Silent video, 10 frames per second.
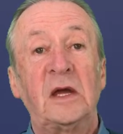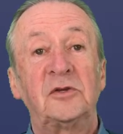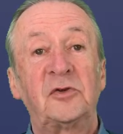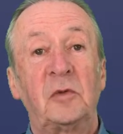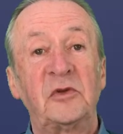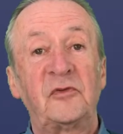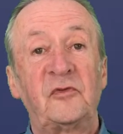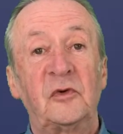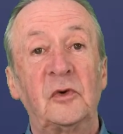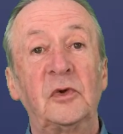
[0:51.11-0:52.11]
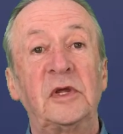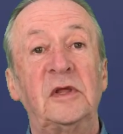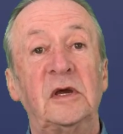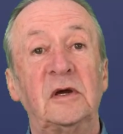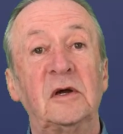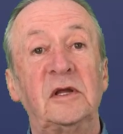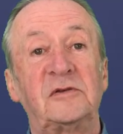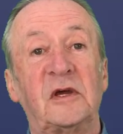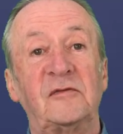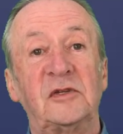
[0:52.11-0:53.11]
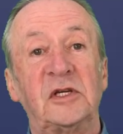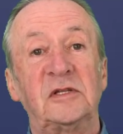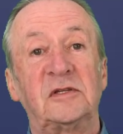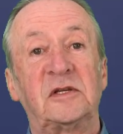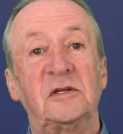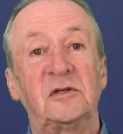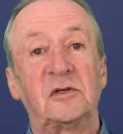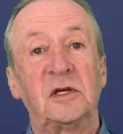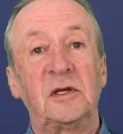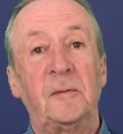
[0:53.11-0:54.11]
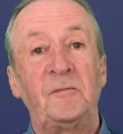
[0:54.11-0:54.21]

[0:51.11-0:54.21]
Thomas Ford in the early 17th century,